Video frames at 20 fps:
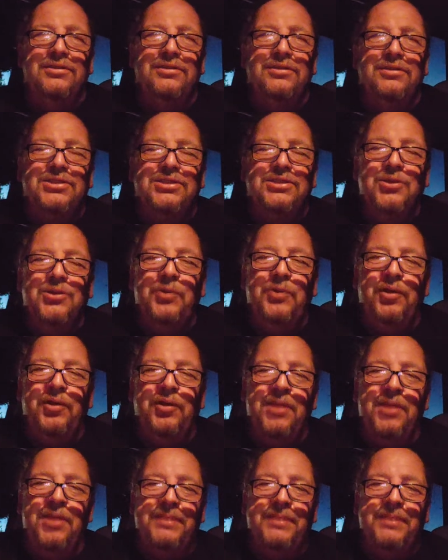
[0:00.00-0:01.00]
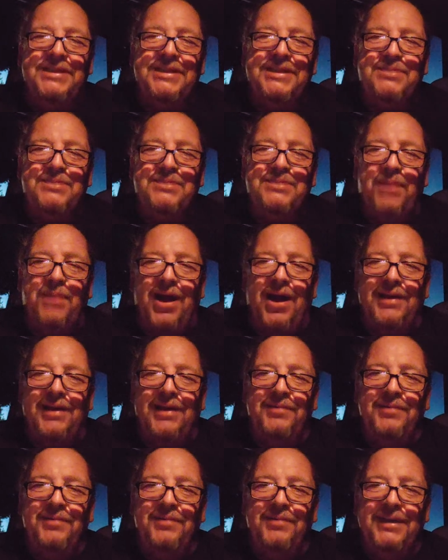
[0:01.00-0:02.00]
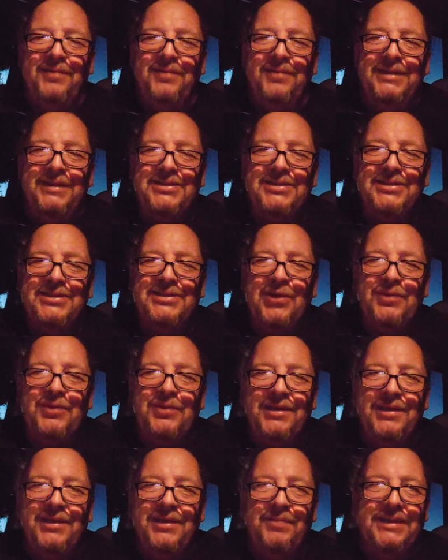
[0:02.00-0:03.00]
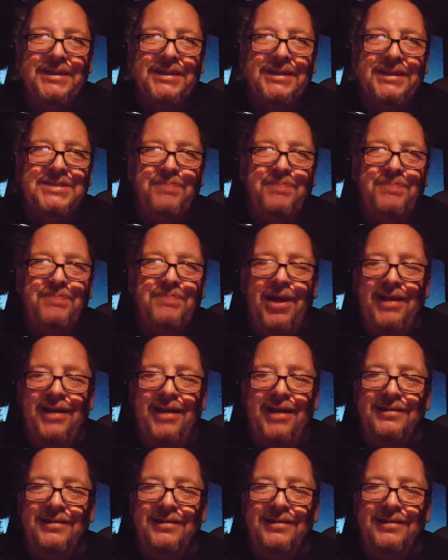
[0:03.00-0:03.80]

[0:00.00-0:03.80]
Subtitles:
we're up at the spot. I'm gonna start with up at the spot.